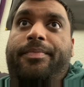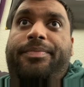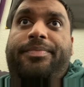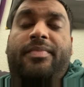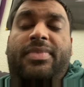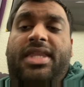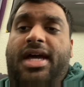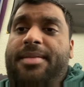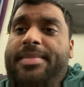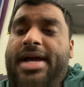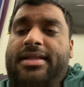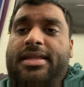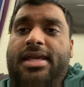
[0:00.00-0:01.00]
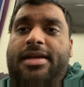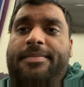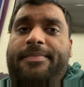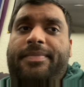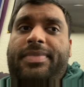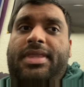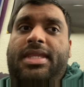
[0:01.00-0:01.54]
Not a bad thing.
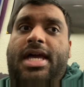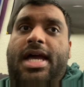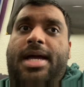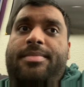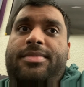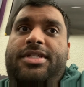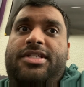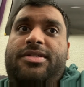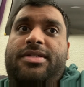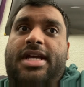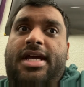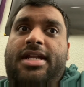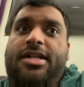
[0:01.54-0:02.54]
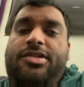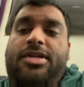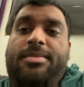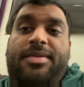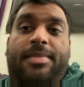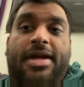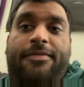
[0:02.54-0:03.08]
Just kind of in terms
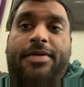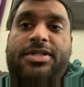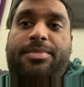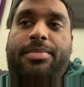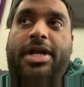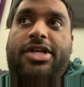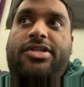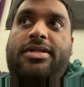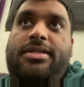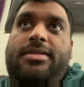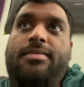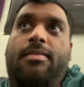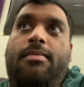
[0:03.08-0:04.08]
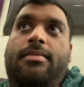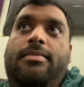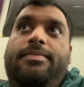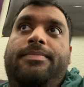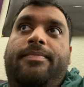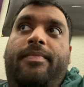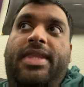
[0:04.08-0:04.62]
of my first impressions,
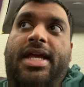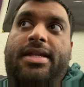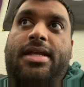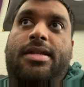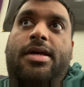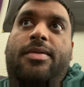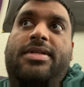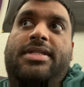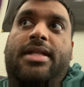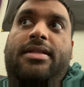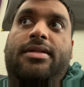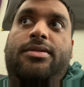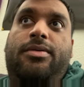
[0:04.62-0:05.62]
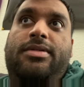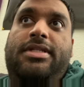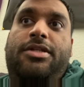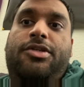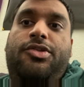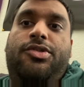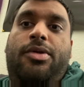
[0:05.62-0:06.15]
I did notice that the DualSense
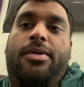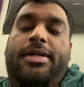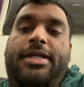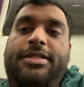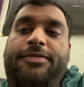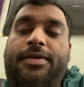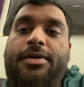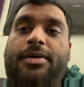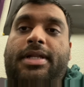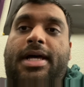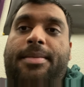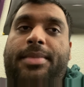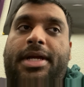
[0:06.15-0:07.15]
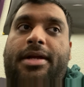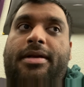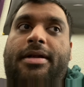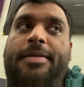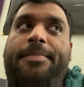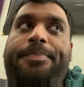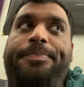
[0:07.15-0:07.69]
controller does feel a lot
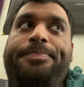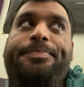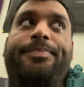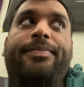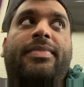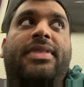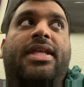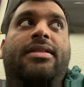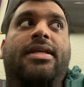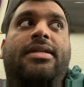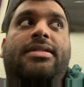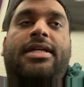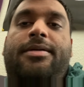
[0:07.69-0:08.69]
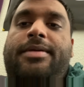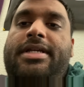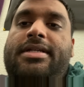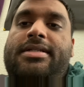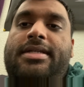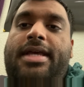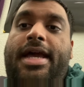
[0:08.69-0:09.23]
bigger than the
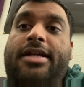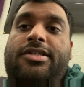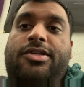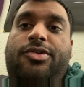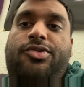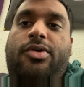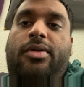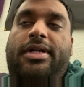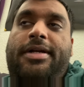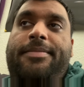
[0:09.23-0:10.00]
Series X controller.